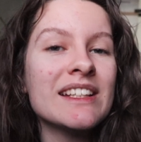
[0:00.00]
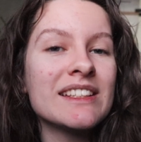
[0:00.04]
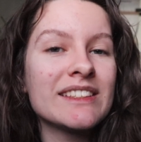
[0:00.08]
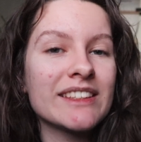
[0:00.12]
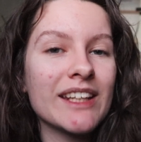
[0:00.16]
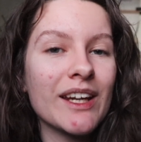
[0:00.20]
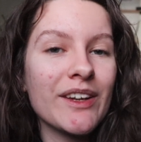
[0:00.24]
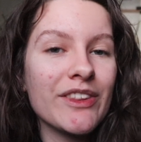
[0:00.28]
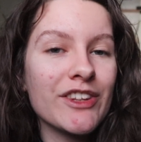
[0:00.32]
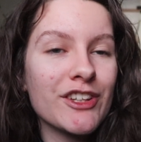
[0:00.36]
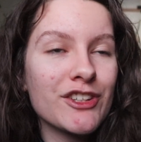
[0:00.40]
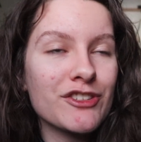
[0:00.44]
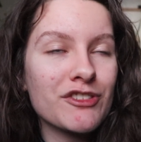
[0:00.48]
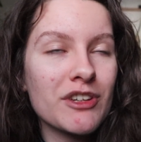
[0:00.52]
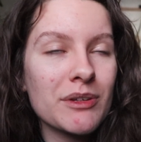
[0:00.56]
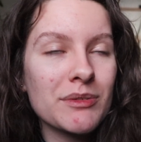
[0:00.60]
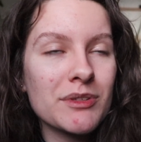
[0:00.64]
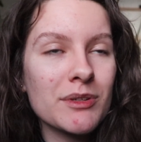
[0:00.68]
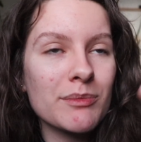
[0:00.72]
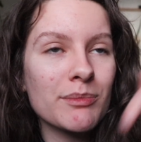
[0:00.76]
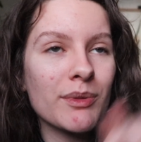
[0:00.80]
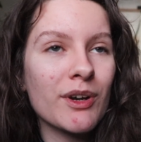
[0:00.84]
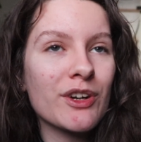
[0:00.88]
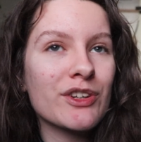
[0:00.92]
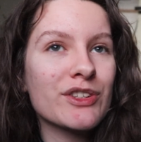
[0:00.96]
Down in the
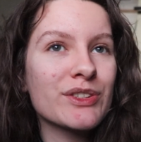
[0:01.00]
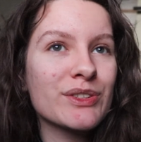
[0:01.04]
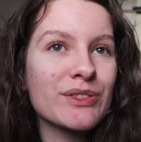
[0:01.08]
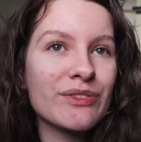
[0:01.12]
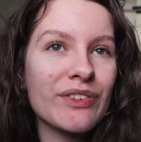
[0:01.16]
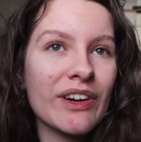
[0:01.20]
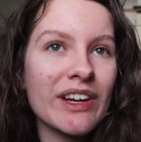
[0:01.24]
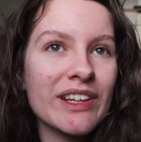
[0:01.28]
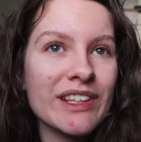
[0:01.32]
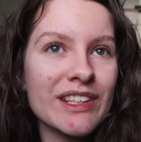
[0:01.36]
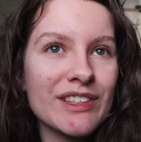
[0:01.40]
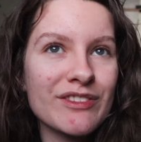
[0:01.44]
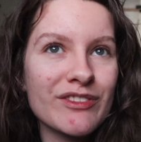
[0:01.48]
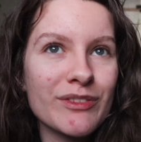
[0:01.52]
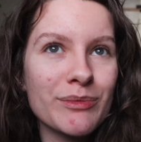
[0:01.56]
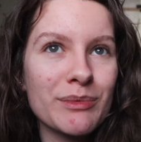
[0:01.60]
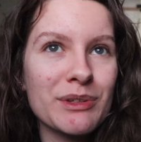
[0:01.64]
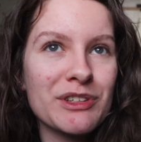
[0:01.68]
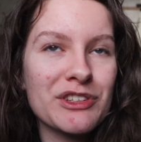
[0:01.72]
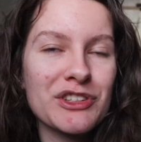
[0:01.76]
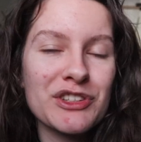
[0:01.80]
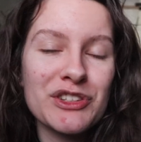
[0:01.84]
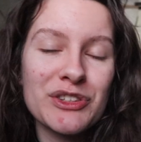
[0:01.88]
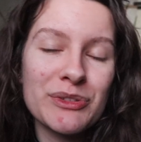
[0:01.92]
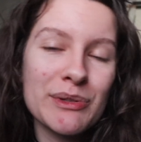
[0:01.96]
description box you'll find
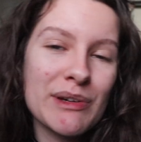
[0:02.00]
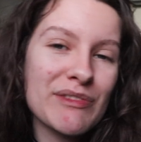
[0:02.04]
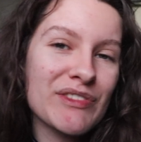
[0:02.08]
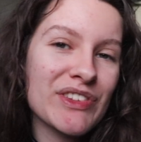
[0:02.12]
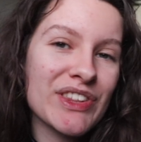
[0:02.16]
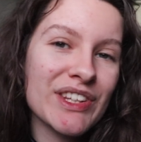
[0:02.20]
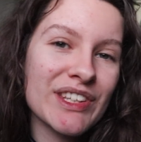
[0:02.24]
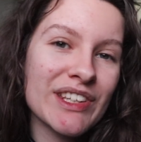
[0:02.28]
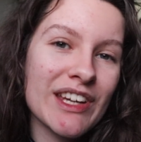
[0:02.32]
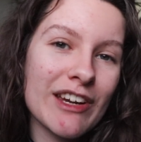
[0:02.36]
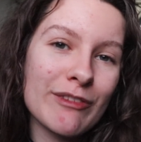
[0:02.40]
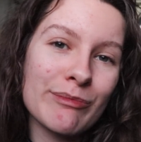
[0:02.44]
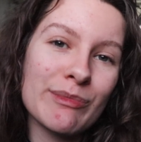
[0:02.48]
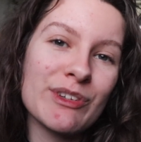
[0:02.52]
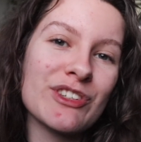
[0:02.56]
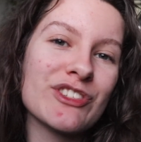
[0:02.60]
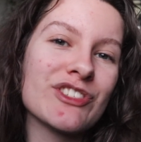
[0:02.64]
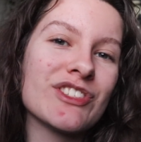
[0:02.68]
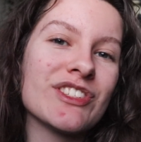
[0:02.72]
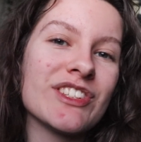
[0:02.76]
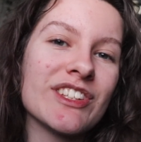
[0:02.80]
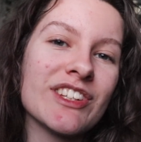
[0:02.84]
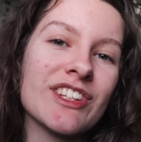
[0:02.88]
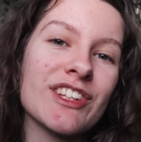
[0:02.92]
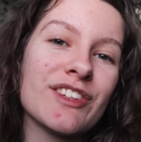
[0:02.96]
information to everything I've
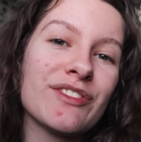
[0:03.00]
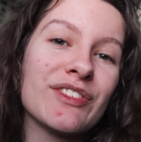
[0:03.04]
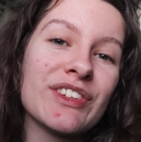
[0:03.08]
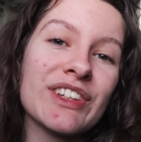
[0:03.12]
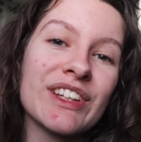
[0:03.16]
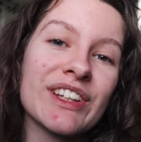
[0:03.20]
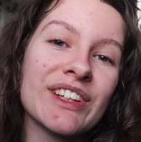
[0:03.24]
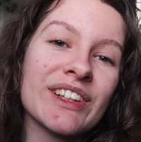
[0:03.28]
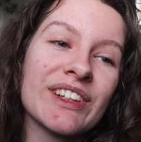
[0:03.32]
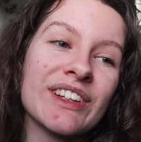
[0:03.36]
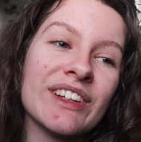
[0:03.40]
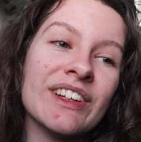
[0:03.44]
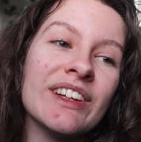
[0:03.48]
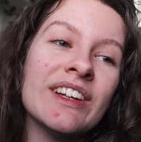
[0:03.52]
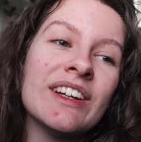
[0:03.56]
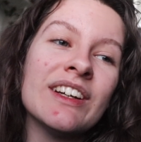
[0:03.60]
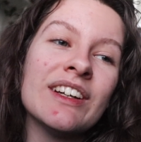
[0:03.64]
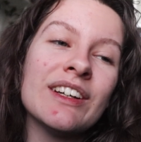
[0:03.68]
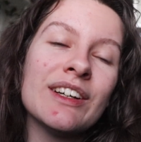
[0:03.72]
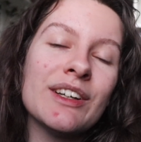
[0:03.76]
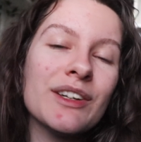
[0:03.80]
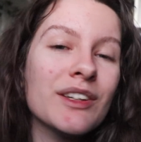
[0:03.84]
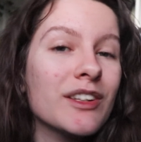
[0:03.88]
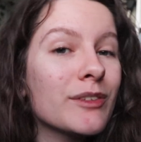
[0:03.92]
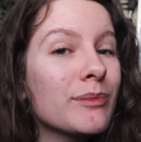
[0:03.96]
mentioned in this video,
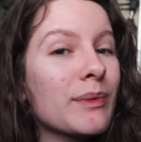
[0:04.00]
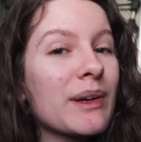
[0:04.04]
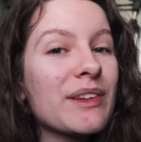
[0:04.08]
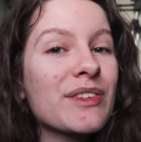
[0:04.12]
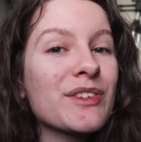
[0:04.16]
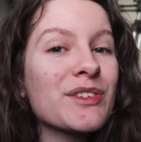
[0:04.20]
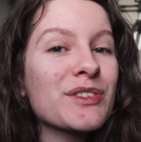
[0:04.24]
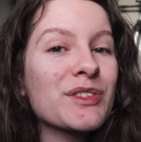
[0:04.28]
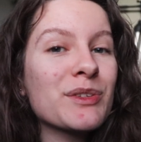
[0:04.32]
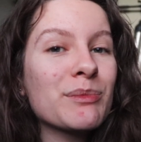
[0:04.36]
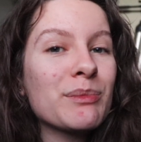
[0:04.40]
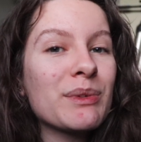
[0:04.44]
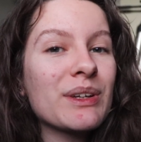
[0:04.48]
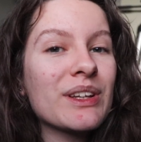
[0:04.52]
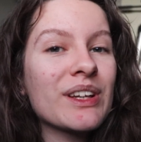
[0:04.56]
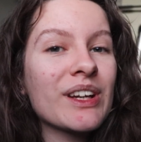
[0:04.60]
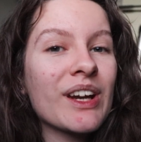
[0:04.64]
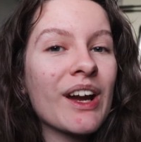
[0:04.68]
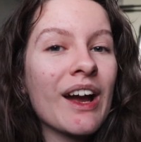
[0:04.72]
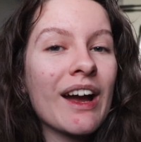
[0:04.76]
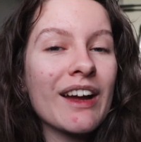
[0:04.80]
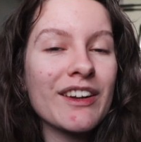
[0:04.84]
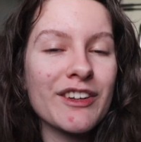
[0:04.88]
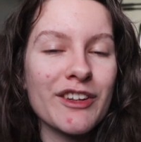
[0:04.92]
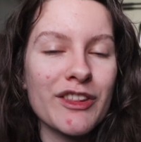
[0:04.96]
all of my social
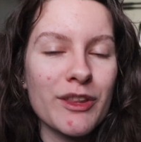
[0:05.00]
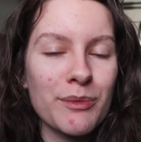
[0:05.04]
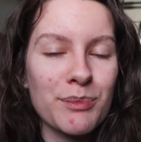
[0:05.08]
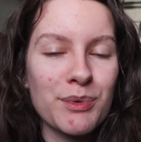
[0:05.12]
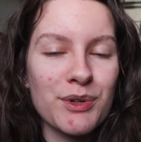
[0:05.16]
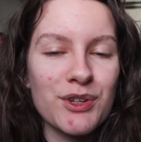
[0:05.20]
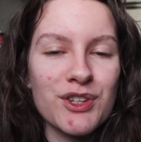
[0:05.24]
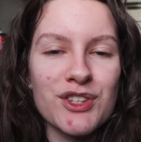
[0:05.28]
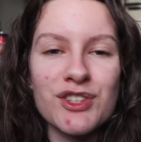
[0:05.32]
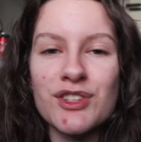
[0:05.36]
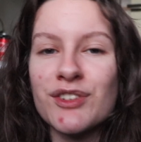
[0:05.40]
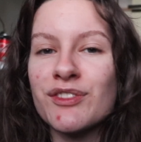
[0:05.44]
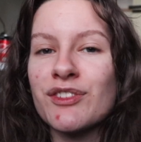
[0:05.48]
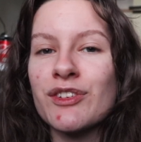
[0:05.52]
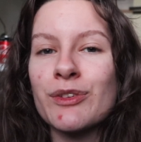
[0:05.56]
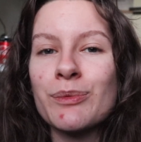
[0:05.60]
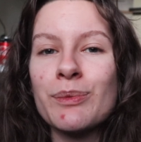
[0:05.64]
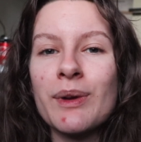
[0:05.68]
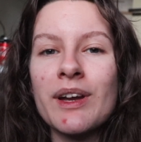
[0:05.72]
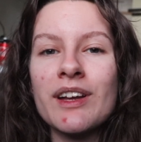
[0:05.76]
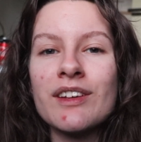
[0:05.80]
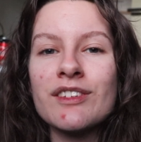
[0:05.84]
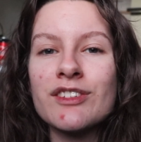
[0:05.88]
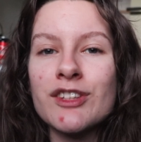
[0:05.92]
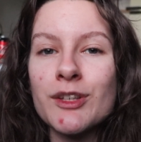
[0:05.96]
media and other bookish stuff as
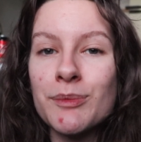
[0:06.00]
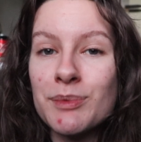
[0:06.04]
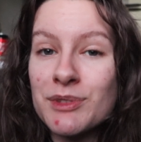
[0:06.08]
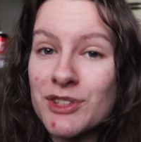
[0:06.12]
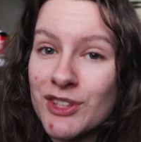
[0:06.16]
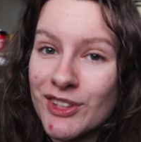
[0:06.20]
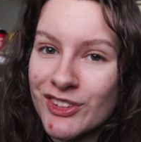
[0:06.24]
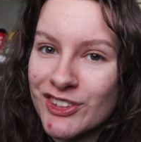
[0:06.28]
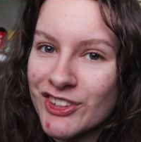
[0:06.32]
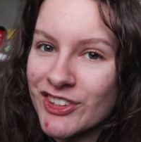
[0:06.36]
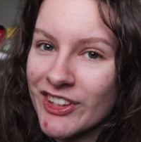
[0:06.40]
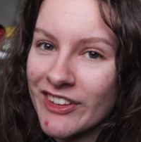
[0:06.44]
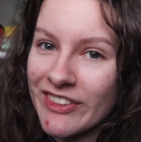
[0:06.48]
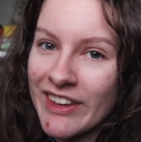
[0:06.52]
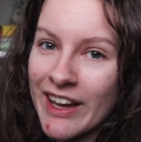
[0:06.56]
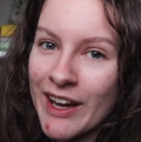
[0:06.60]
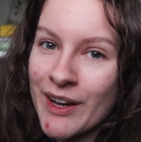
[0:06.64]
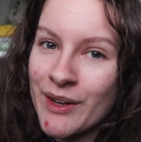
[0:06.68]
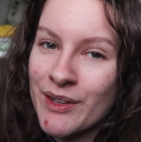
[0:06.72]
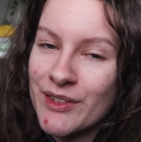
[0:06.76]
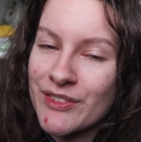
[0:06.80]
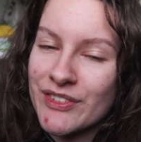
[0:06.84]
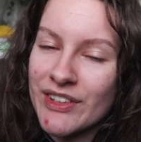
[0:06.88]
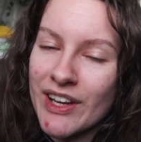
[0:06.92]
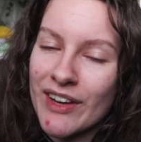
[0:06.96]
well, so be sure to check that
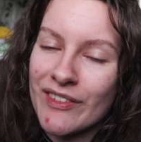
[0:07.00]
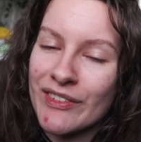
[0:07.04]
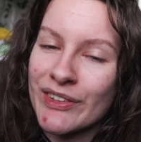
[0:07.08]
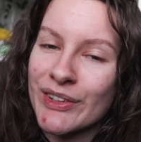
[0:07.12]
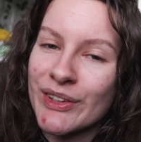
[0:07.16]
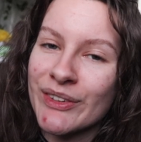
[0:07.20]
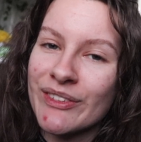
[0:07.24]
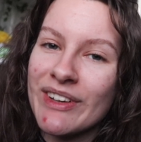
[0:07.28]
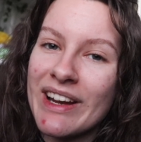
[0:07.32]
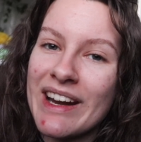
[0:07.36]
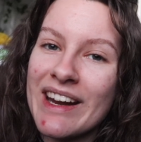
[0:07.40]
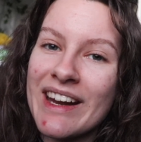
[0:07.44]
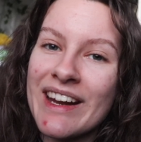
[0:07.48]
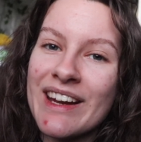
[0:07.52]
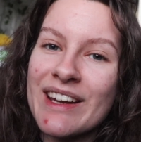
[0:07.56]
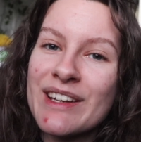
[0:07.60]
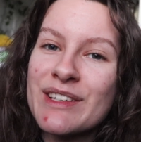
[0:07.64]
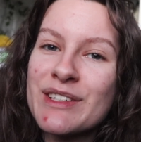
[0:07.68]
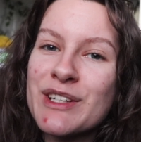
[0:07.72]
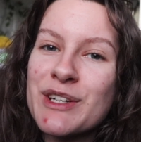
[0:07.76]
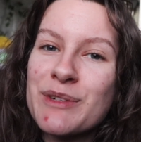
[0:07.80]
out if you haven't already.